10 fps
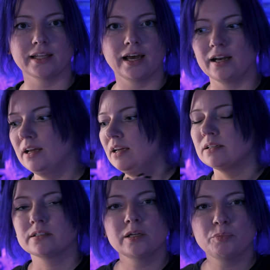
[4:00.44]
that.
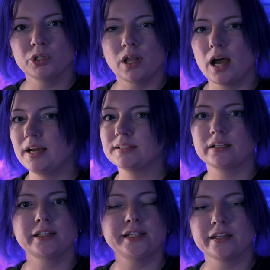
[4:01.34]
Simple lines,
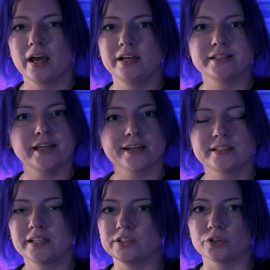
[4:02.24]
clean lines, the
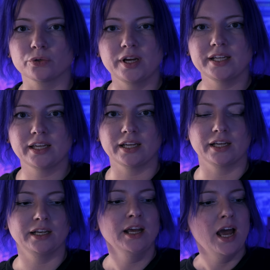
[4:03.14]
Exia is a great
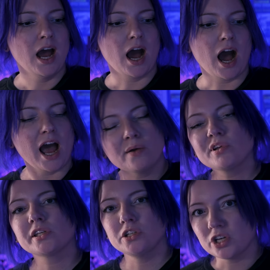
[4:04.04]
kit. I
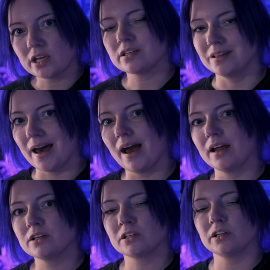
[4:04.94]
would suggest
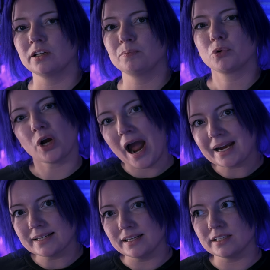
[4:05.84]
that to
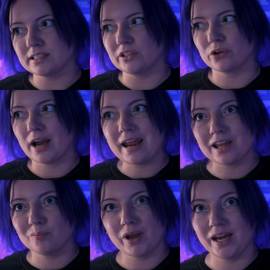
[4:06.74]
practice either
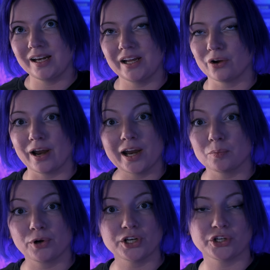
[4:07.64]
hand painting or
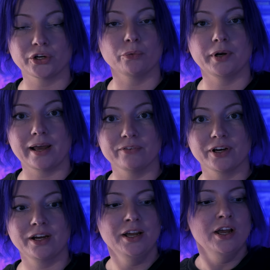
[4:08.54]
airbrushing or
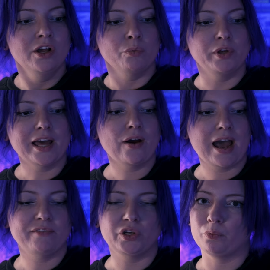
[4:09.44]
whatever without
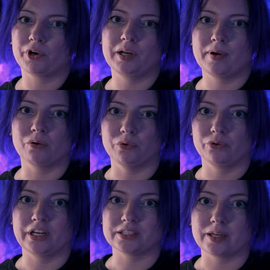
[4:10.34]
having to worry about
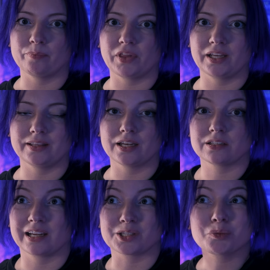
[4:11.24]
ruining something
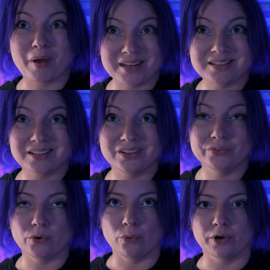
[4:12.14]
that's
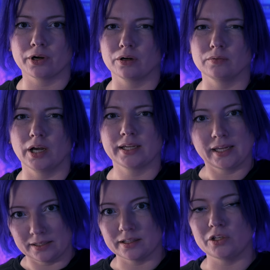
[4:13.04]
expensive or a
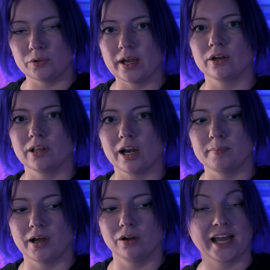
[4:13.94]
kit that you care a lot
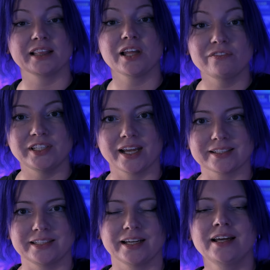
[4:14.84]
about. I love the
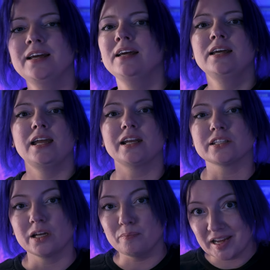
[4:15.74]
Exia. It
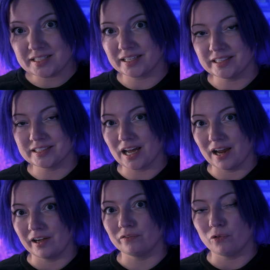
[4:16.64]
is an amazing
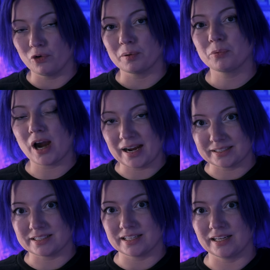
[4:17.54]
design for
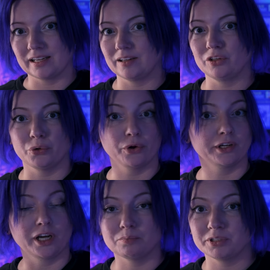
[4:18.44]
practicing your
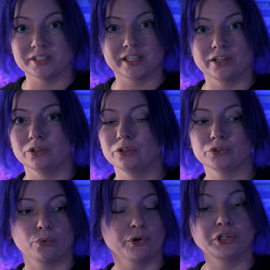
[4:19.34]
gunpla
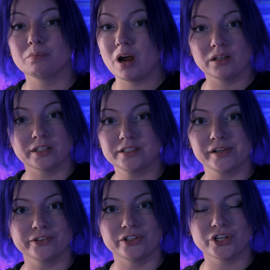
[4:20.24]
skills or your modeling
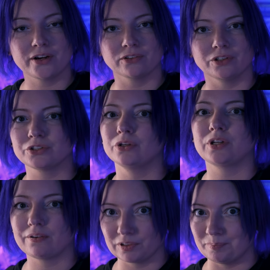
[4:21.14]
skills in general, so
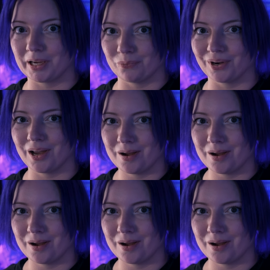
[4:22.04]
definitely pick one